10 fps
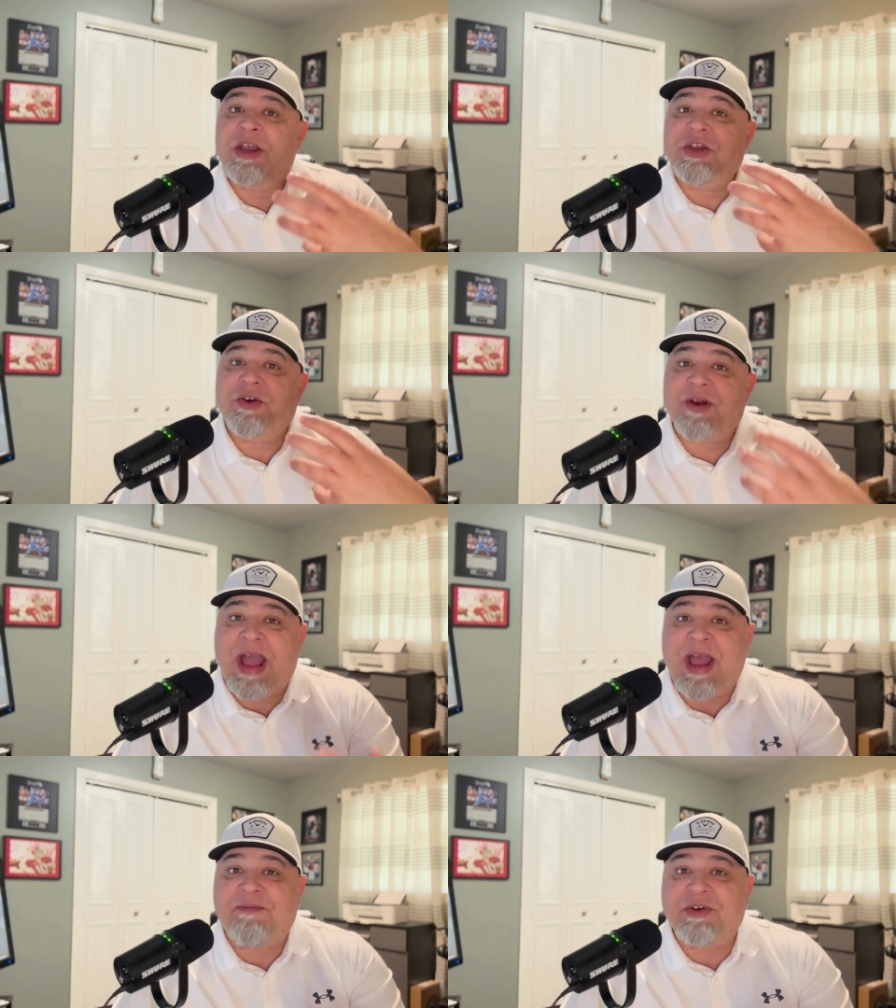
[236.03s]
your
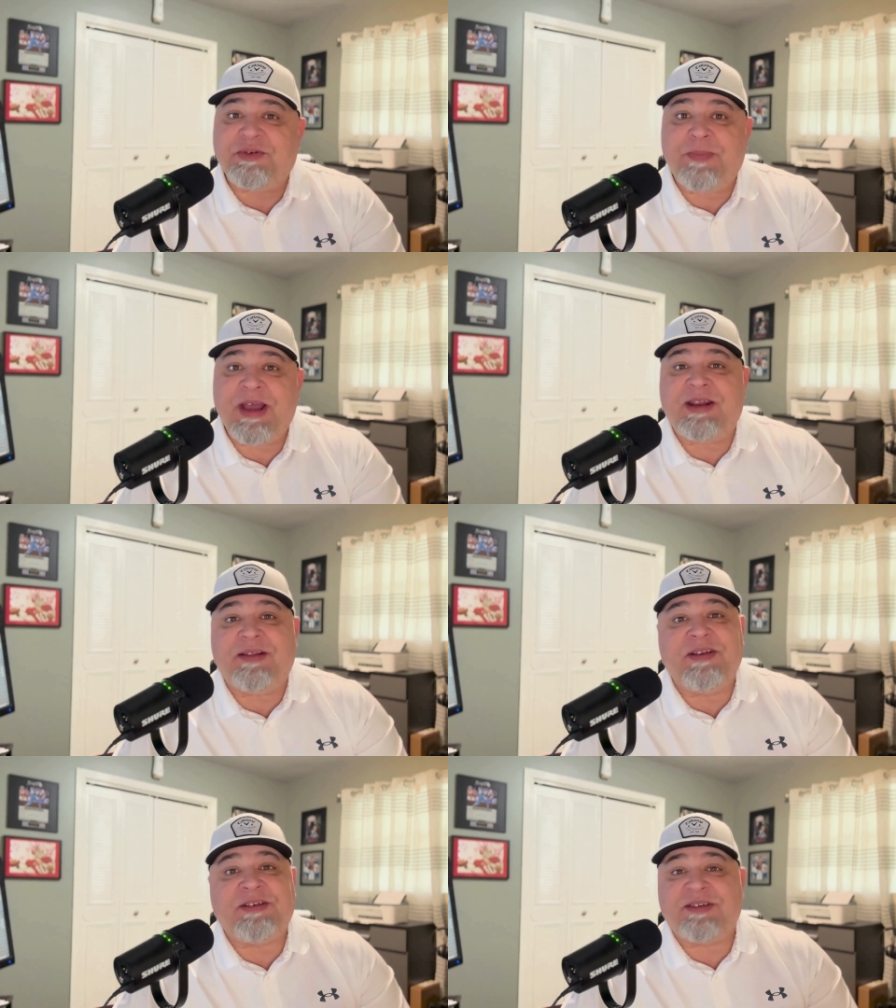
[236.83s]
average bet.
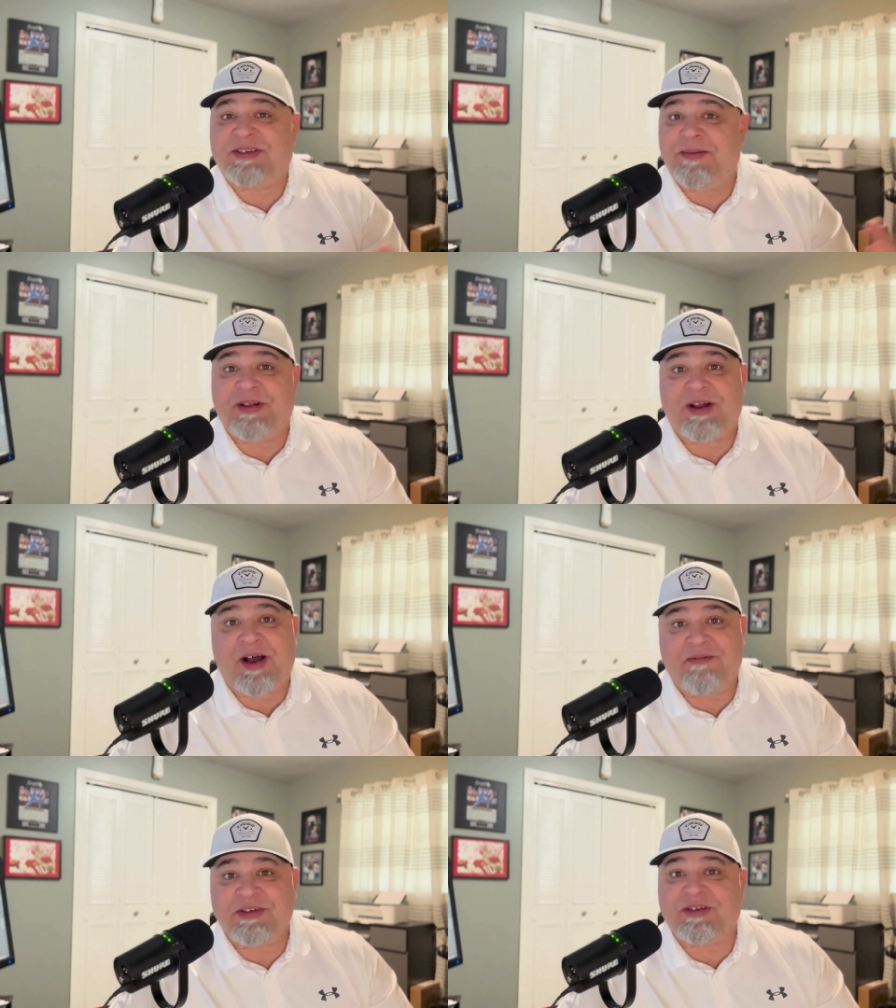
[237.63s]
And this is something
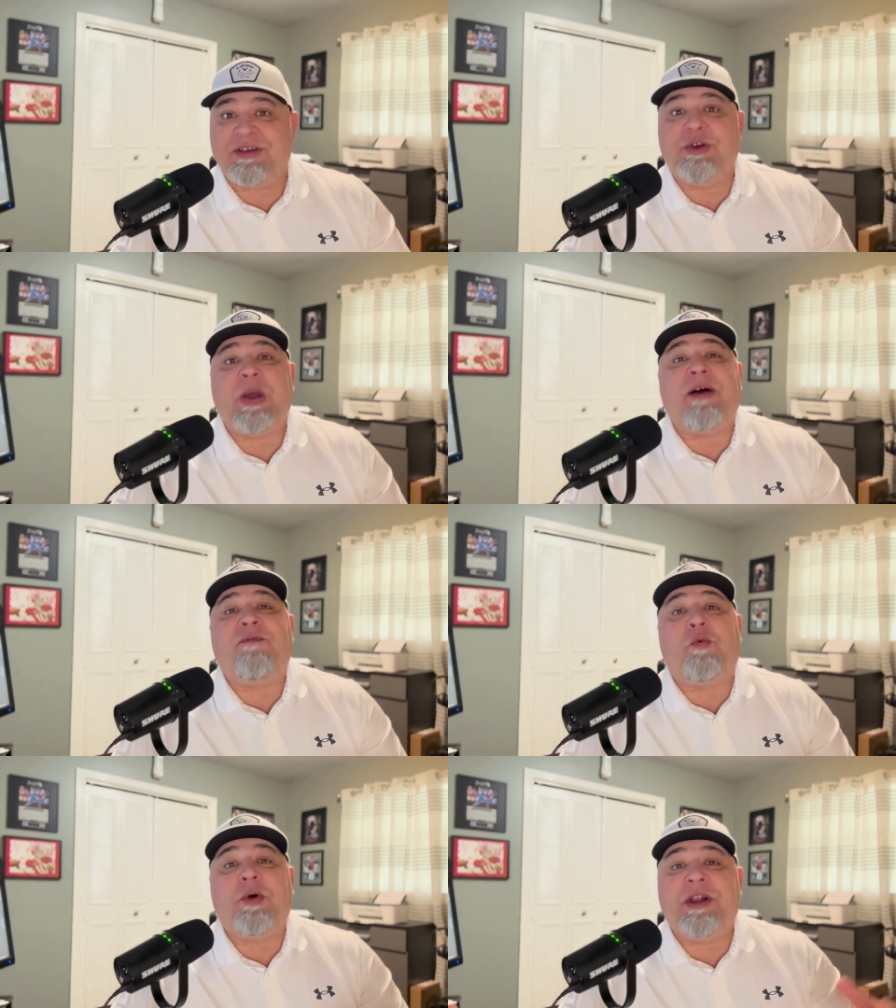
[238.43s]
obviously you
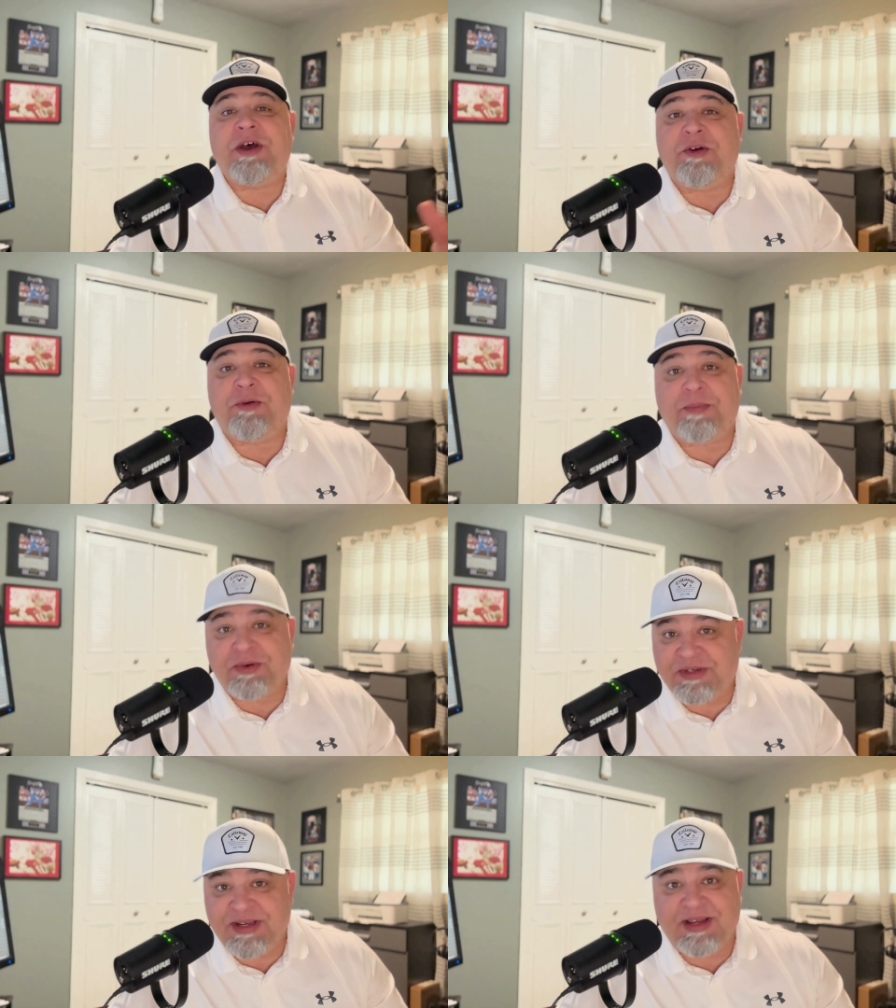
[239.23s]
have
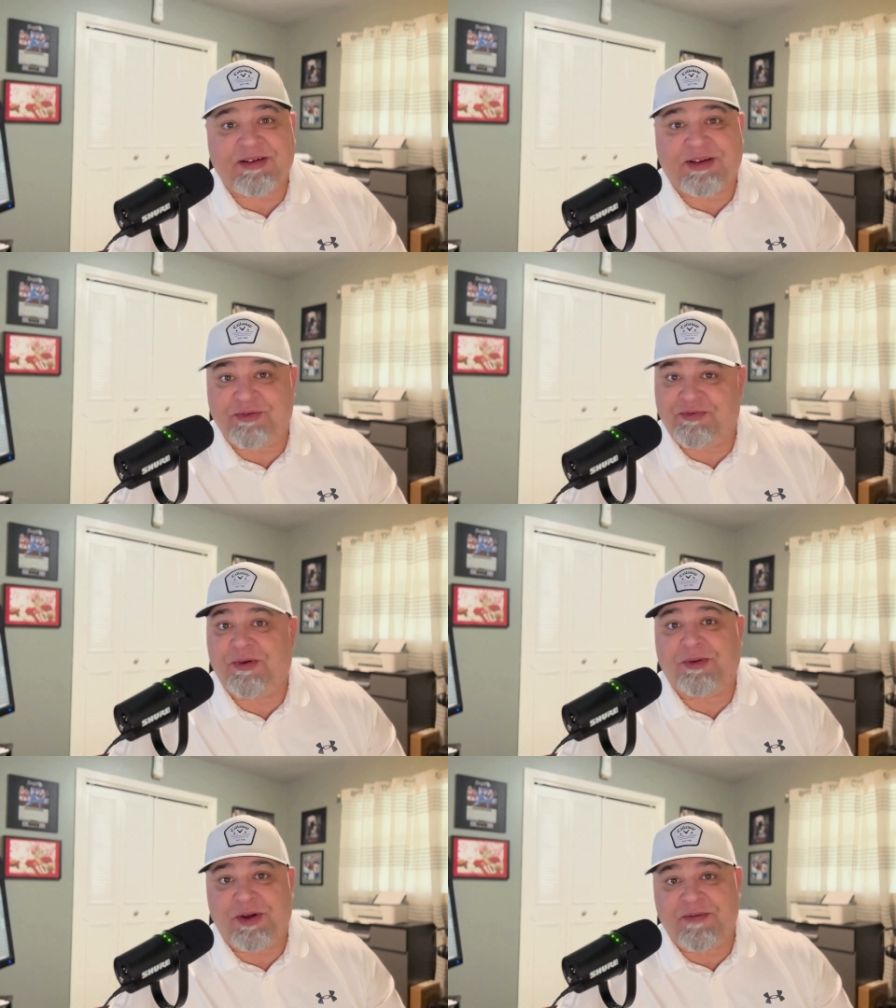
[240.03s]
100%
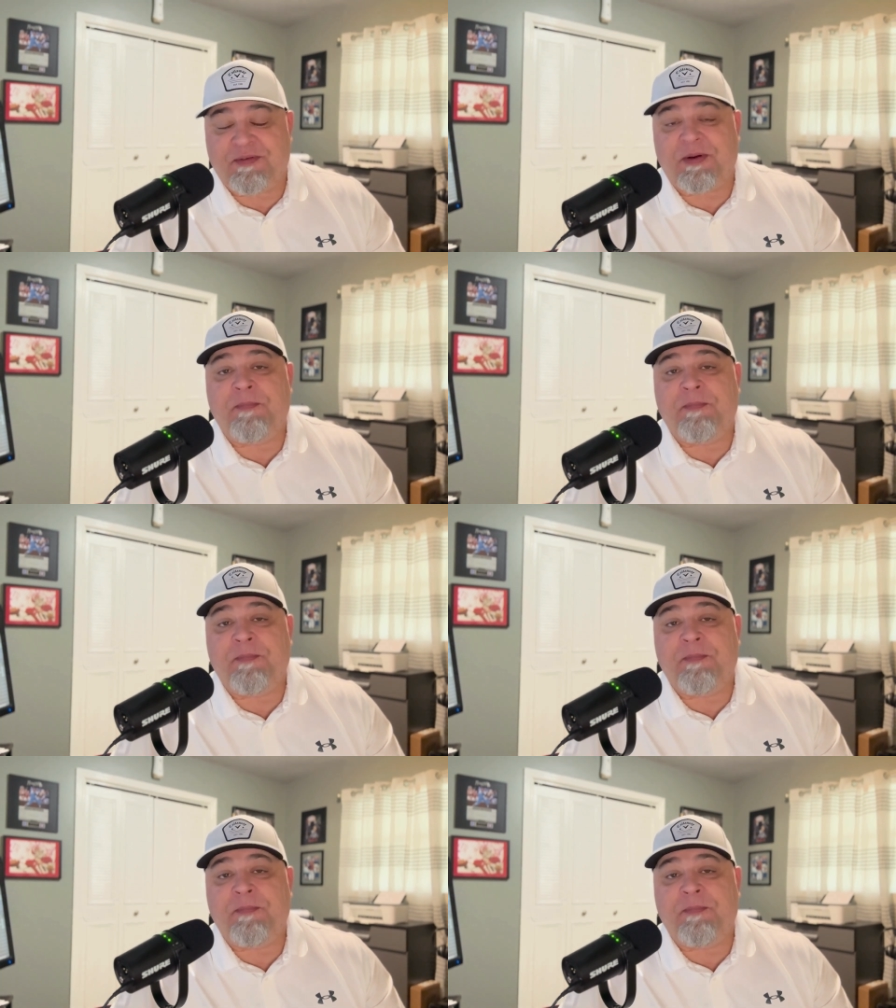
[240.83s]
control over.